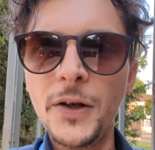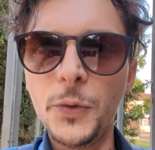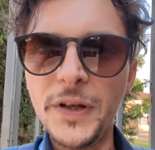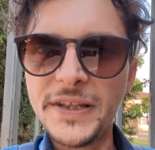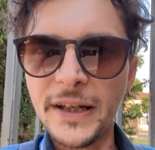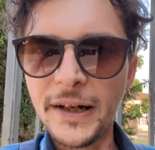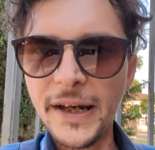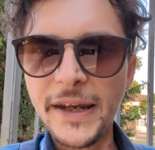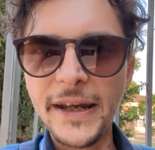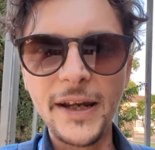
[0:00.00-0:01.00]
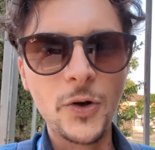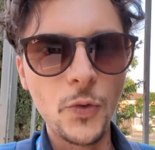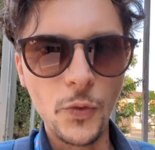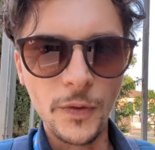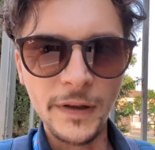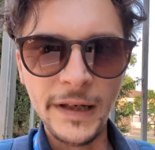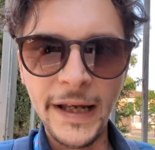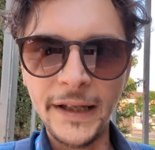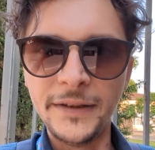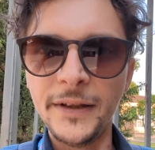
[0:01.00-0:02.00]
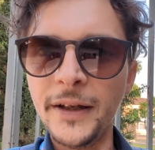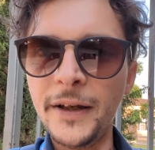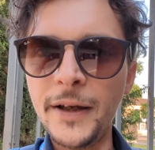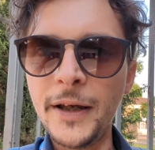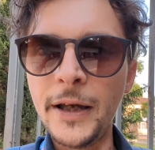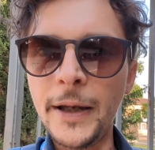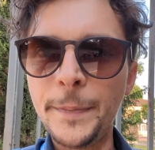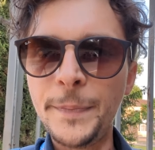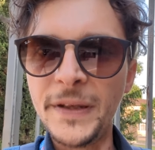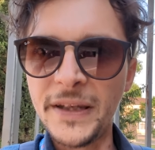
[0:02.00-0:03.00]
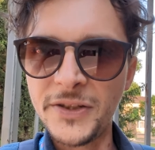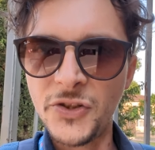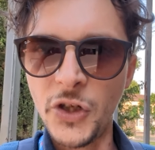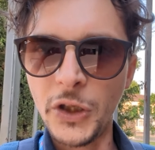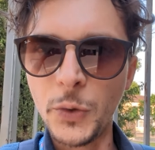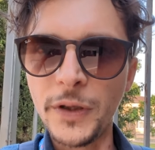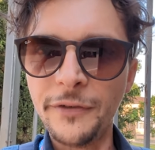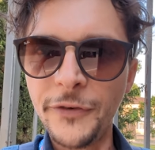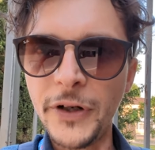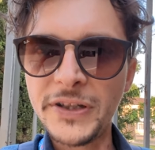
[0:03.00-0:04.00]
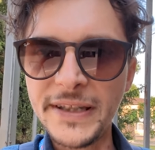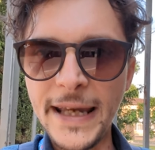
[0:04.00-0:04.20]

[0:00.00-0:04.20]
Luis Enrique, who led PSG to the first